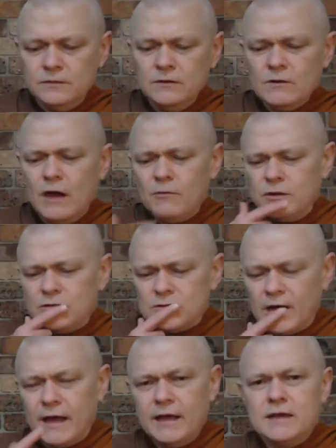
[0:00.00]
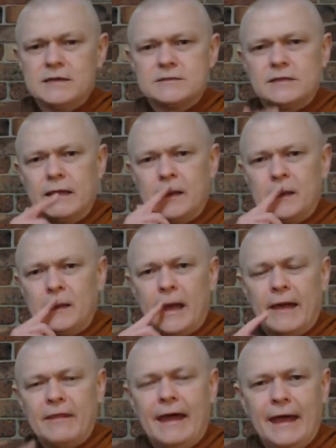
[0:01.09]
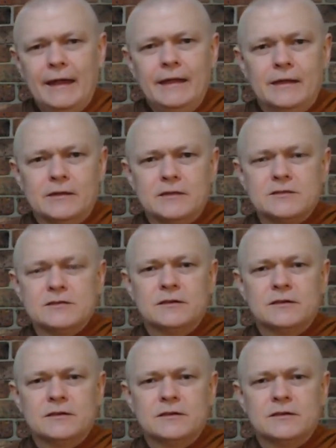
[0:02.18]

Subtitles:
I want to ask, like, are there aliens?